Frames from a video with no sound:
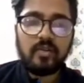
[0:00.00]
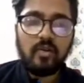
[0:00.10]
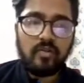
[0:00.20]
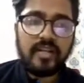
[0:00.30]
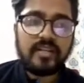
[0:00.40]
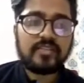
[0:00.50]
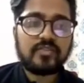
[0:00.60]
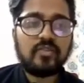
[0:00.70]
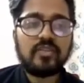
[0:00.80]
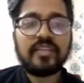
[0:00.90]
All right,
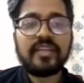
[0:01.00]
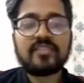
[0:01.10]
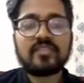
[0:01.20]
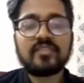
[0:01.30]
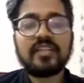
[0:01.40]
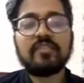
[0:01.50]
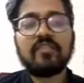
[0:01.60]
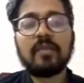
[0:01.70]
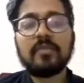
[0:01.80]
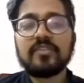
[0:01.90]
so the external
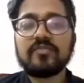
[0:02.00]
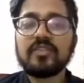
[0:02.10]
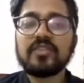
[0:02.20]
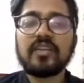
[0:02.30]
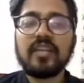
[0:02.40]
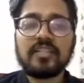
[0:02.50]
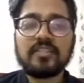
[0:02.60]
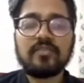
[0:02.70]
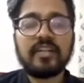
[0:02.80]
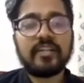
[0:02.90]
environment is further
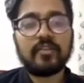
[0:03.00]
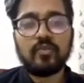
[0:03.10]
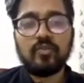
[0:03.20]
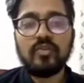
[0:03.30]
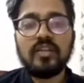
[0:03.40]
classified into two.